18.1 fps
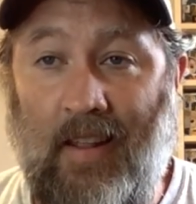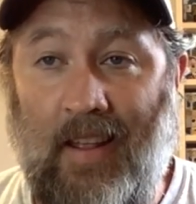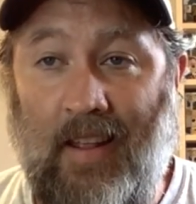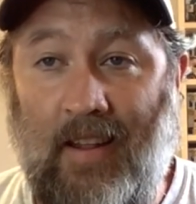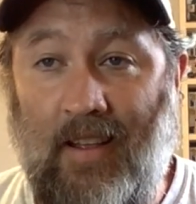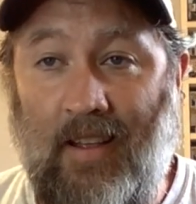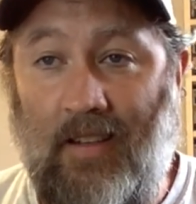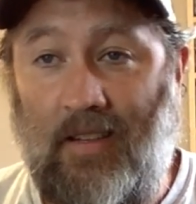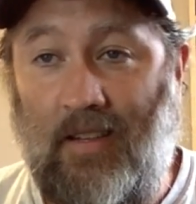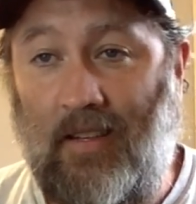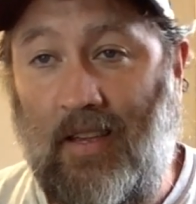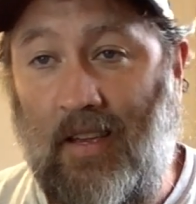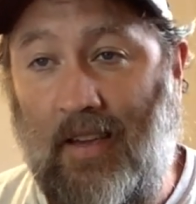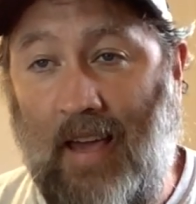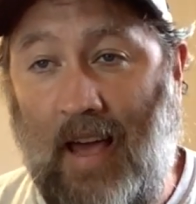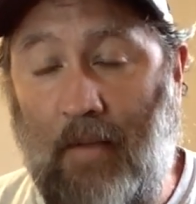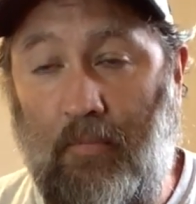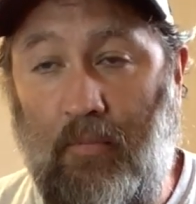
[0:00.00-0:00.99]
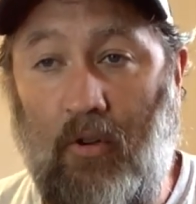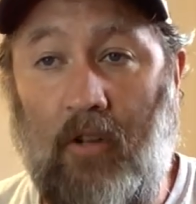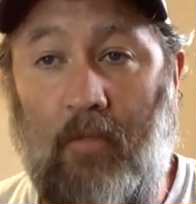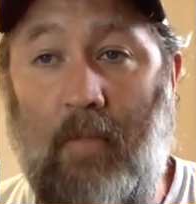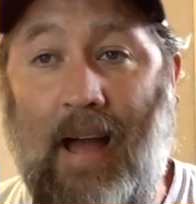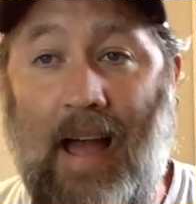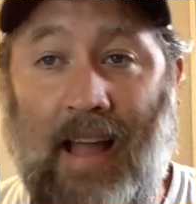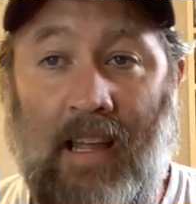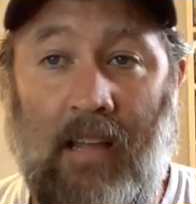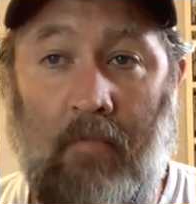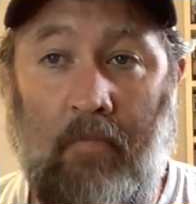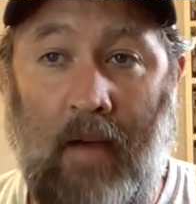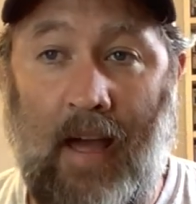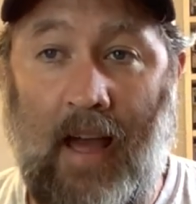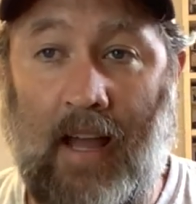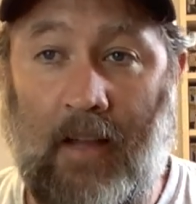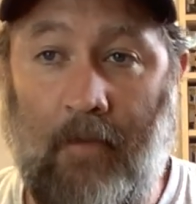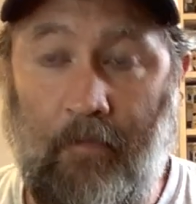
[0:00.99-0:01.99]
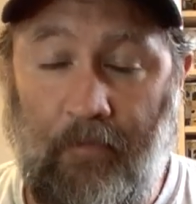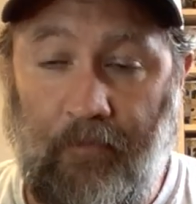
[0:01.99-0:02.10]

and this got pushed back and back,